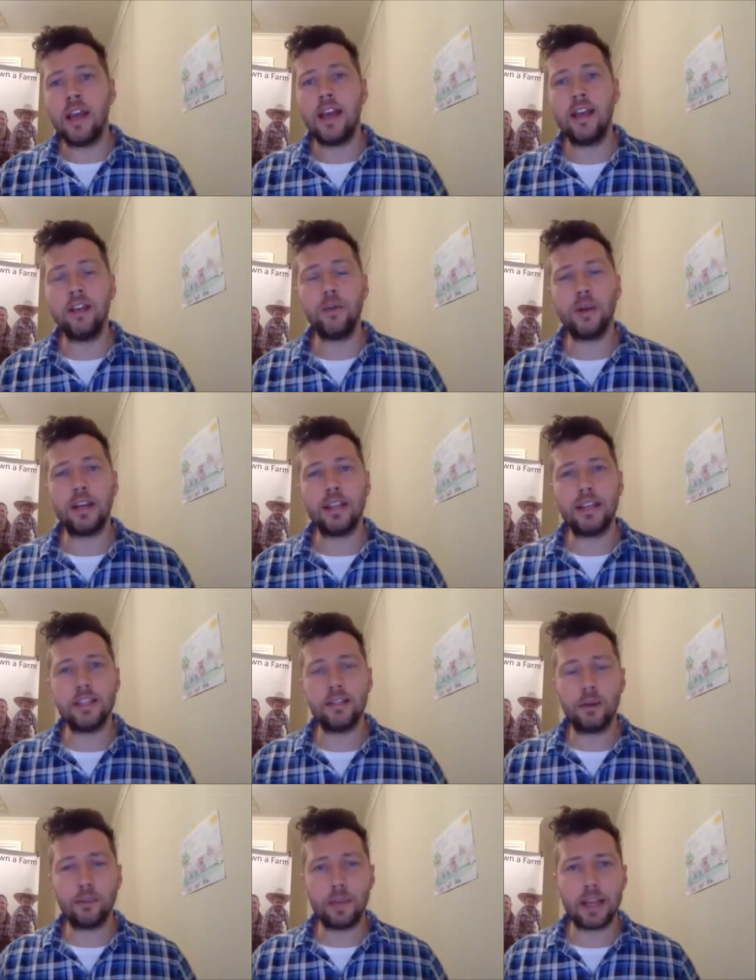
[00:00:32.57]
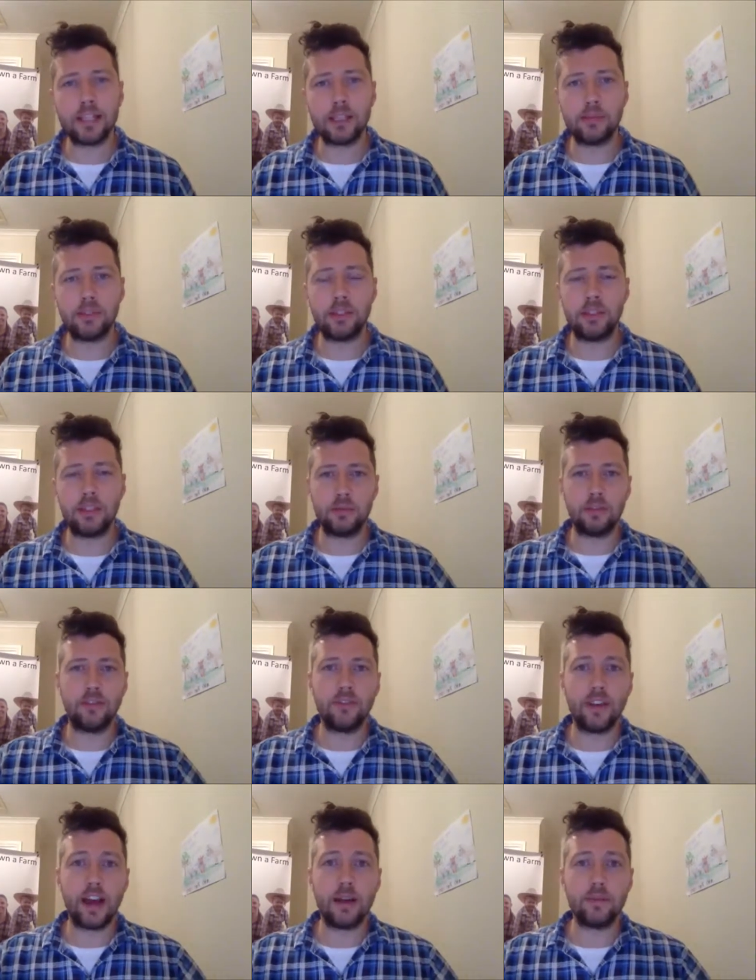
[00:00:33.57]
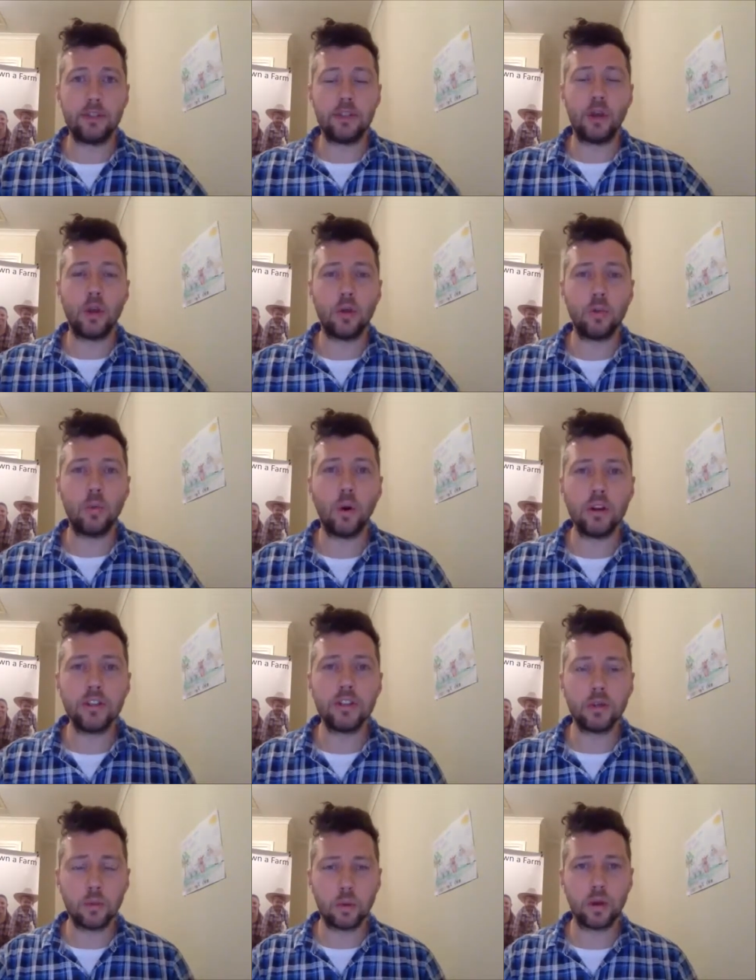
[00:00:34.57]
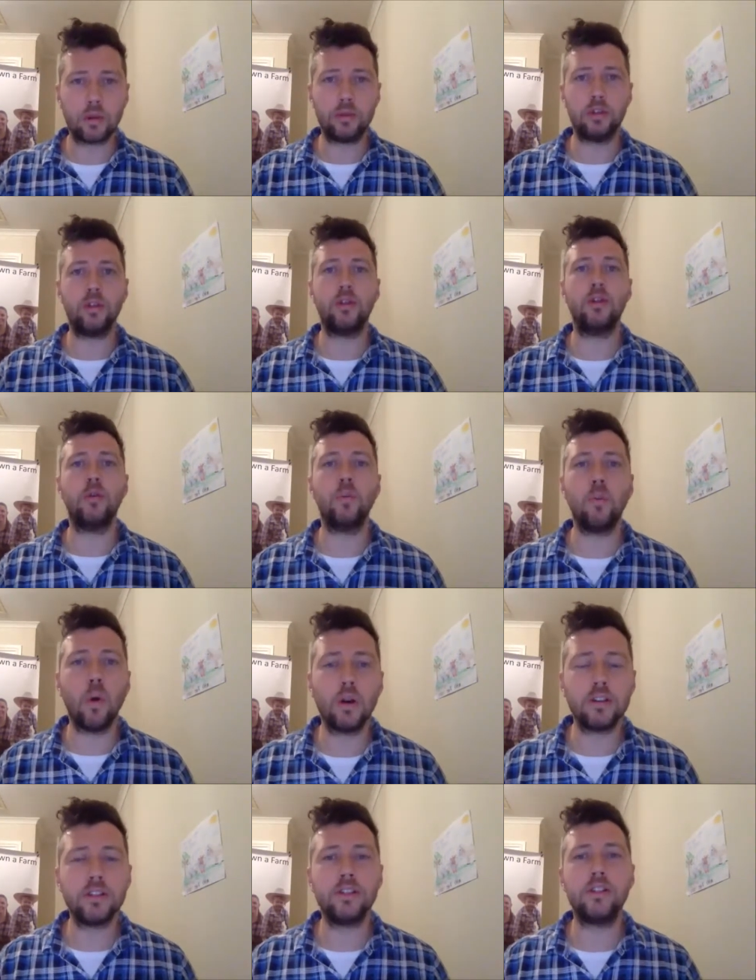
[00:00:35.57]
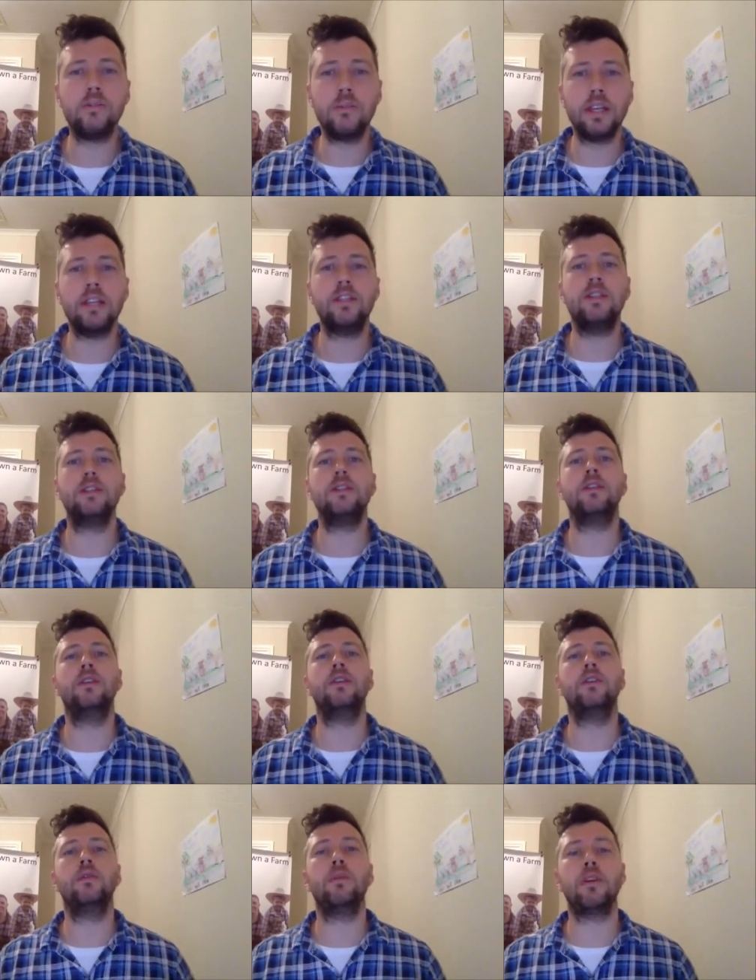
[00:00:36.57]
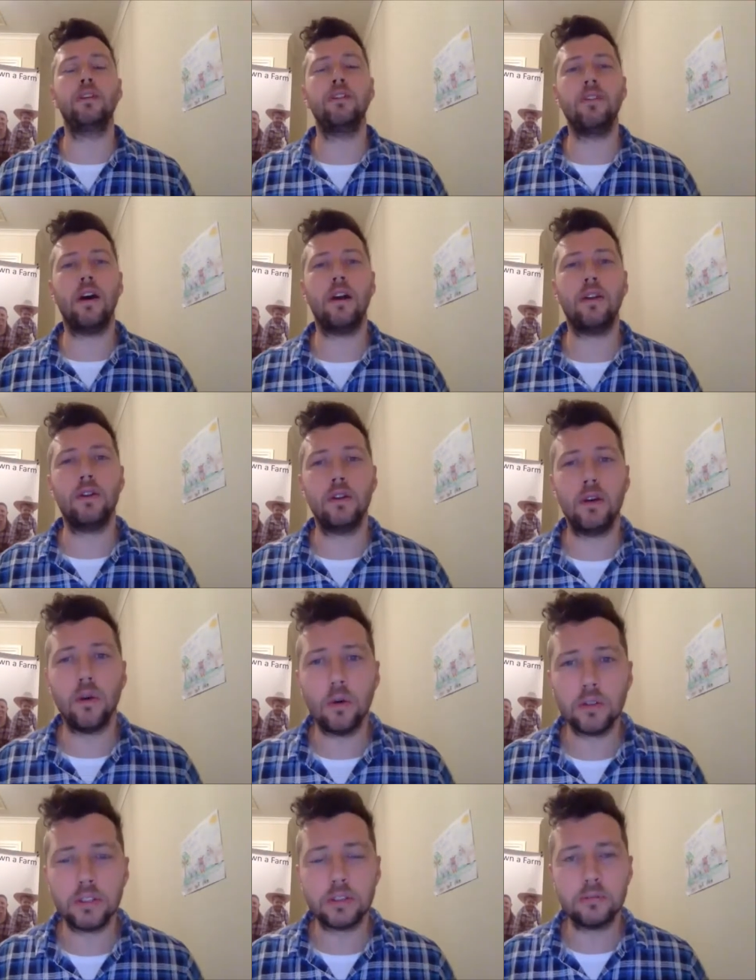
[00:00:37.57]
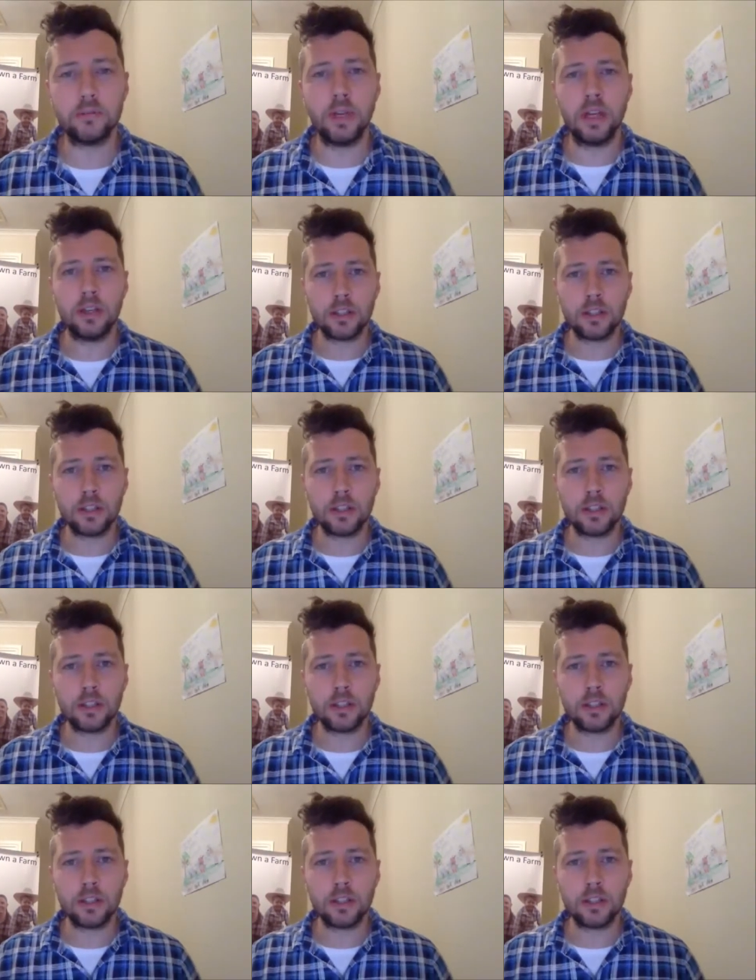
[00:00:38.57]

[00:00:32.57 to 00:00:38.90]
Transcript: Either way, these are amazing opportunities with farmers who want to work with you, who want to meet you, who want to find awesome,